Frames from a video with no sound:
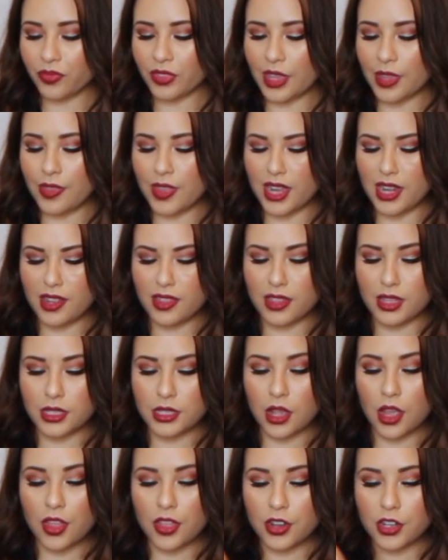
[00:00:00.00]
And then in
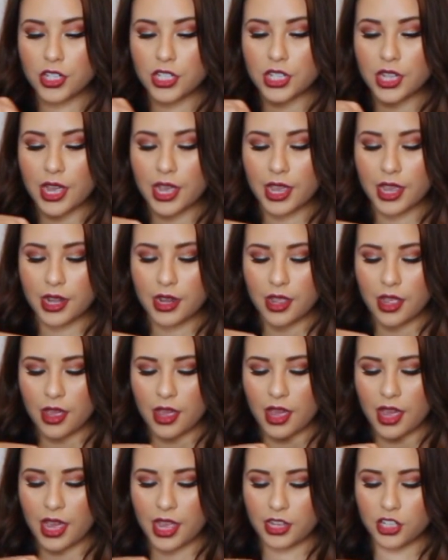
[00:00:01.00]
this other side,
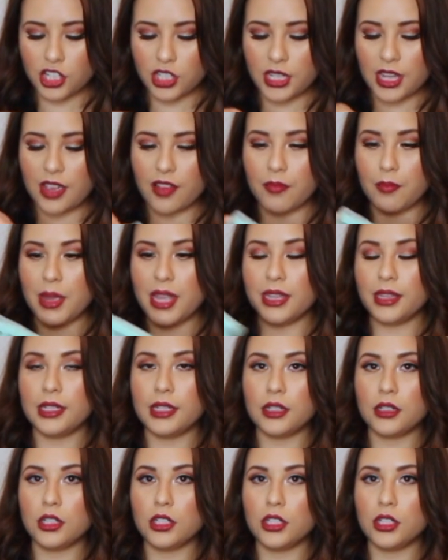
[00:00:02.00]
I just have my
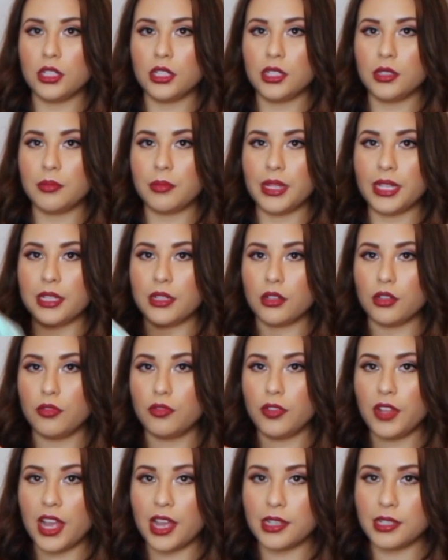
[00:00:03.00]
little
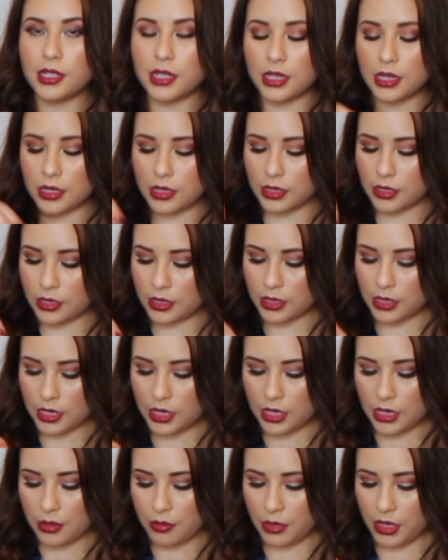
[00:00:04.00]
flossies.
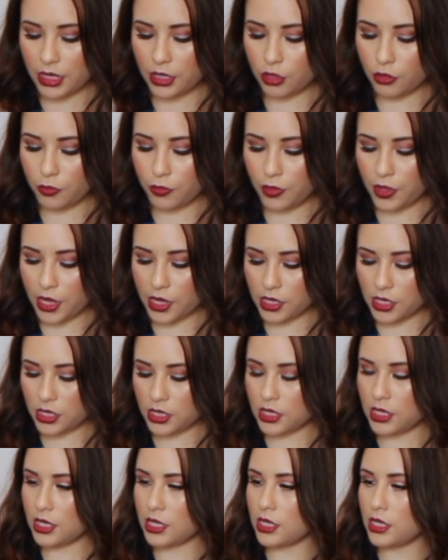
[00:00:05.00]
My little
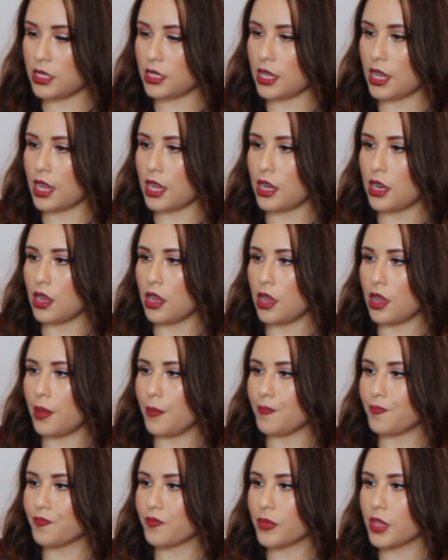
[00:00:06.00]
flosses,
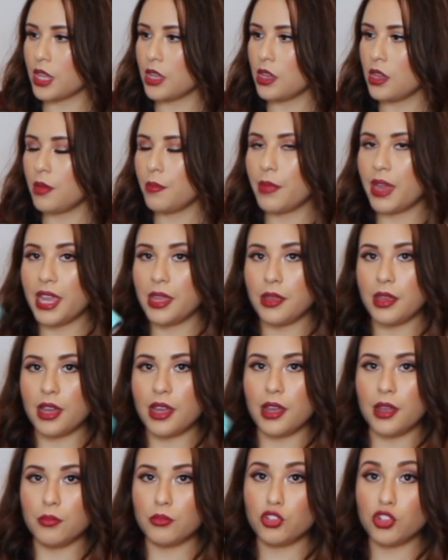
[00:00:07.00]
and
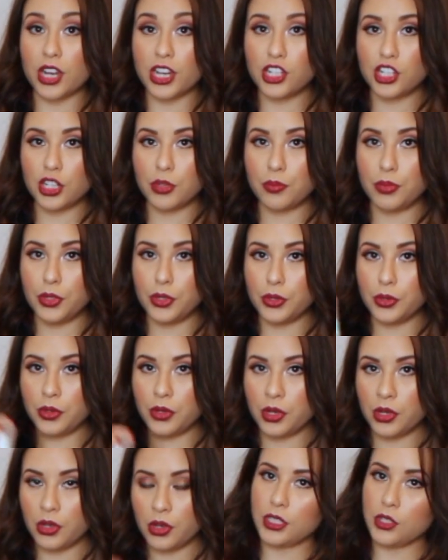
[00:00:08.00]
my dry shampoo,
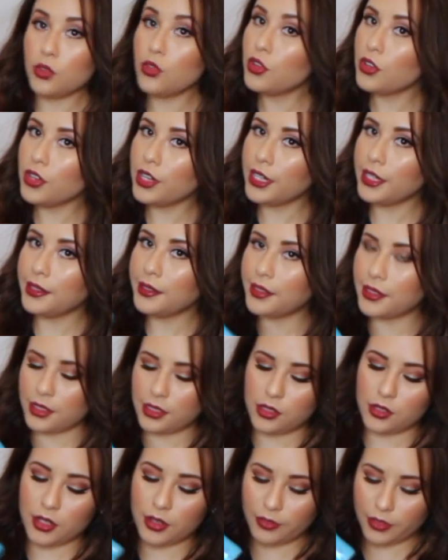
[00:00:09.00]
deodorant, because
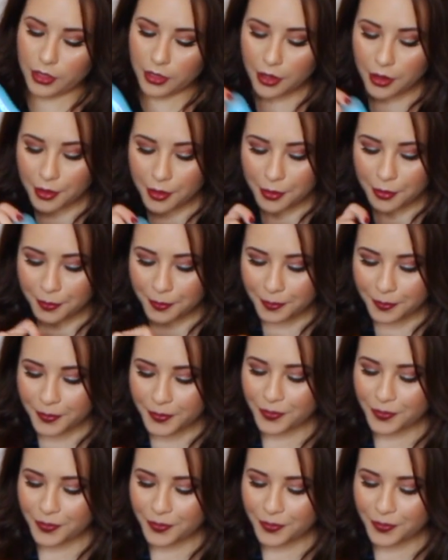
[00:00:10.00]
you never know,